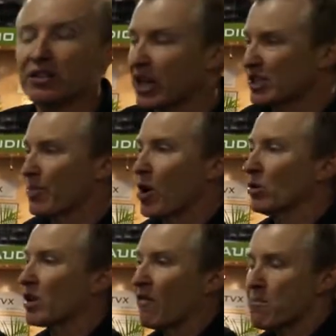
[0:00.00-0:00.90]

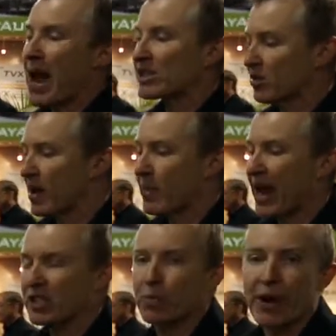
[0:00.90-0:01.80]
decibels of maximum
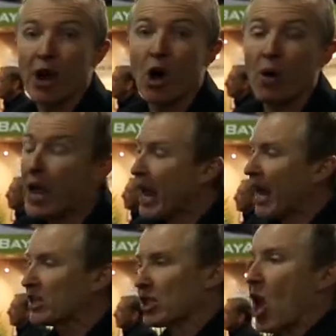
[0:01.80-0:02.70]
SPL.
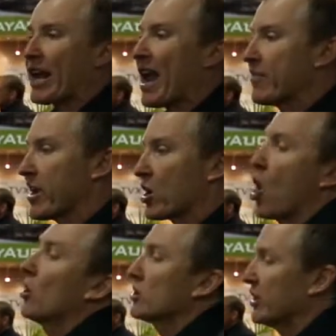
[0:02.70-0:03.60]
It's like having a
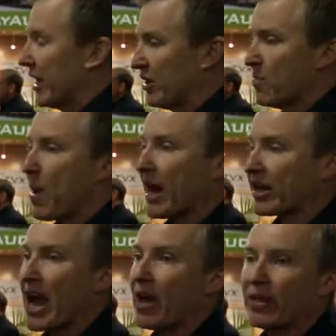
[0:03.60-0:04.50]
concert in your
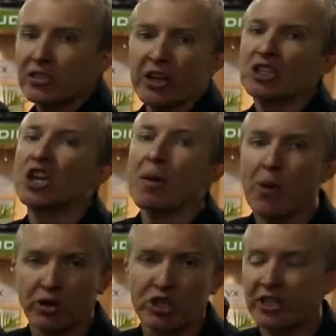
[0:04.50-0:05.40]
backyard. That's like a
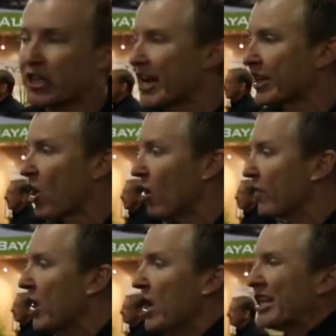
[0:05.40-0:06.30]
jumbo jet taking
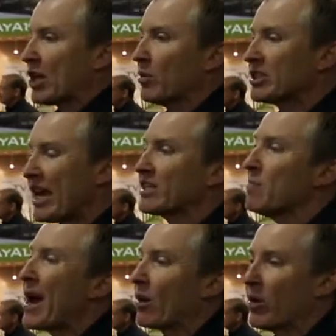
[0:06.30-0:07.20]
off. So it doesn't
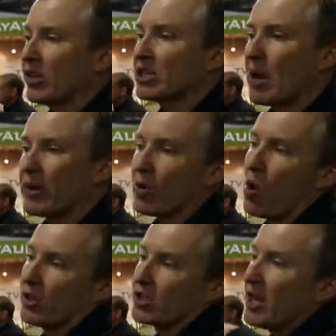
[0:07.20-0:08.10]
matter whether somebody
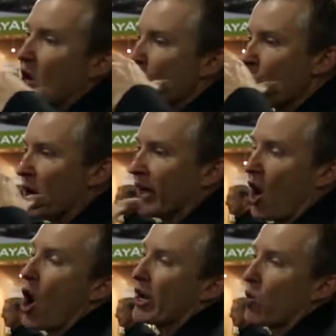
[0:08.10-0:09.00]
wants really
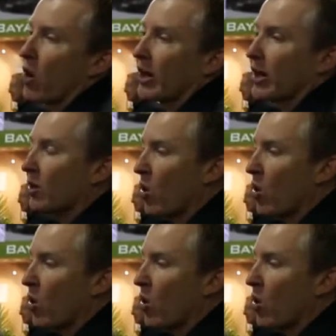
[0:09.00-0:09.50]
high quality